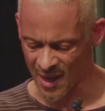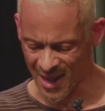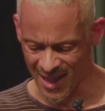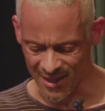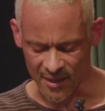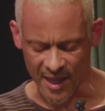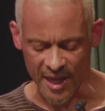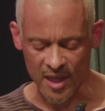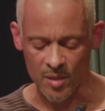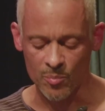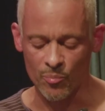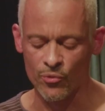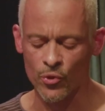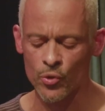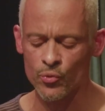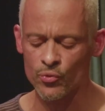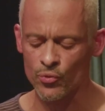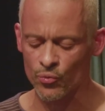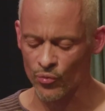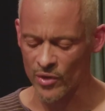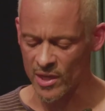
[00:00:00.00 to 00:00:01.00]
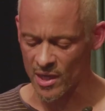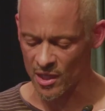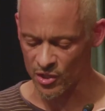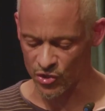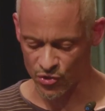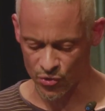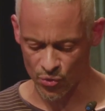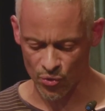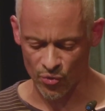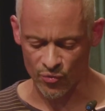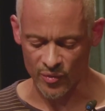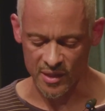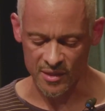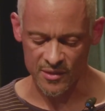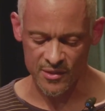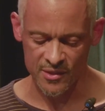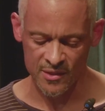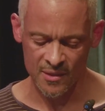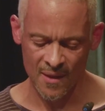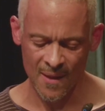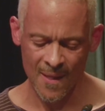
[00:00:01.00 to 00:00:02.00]
like brute
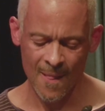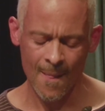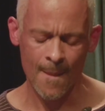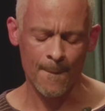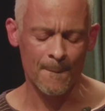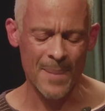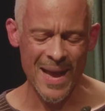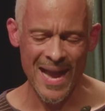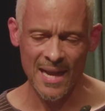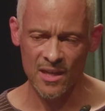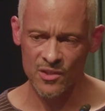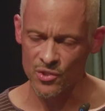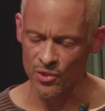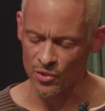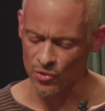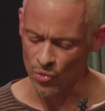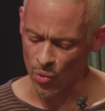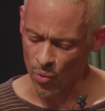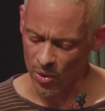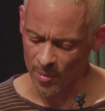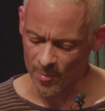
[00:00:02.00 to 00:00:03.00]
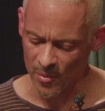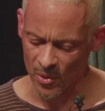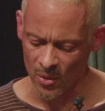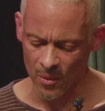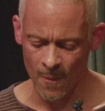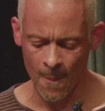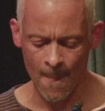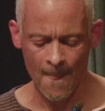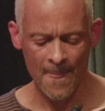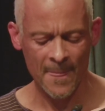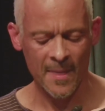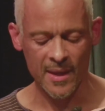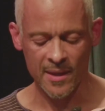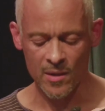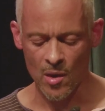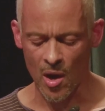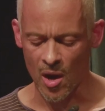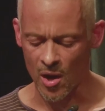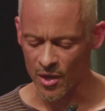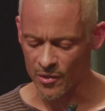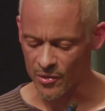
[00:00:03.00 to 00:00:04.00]
reassurance, back to normal in
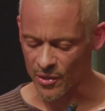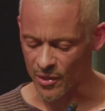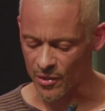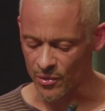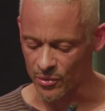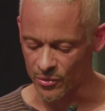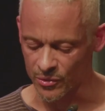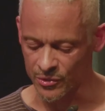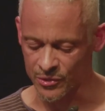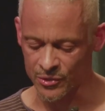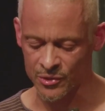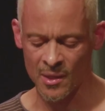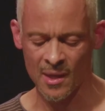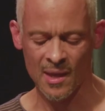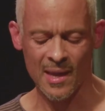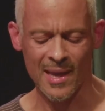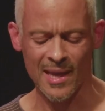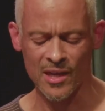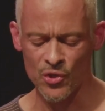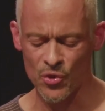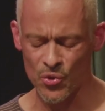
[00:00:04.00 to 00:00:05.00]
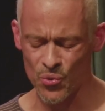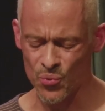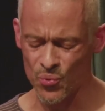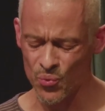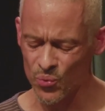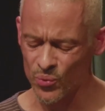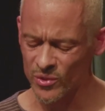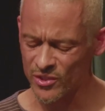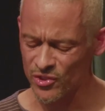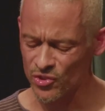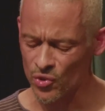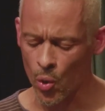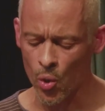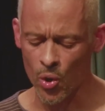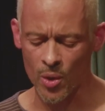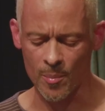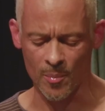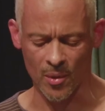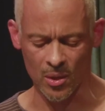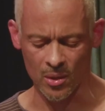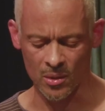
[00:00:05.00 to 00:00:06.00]
articles and who's
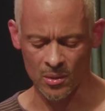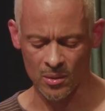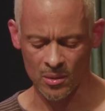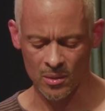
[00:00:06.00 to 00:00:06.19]
normal,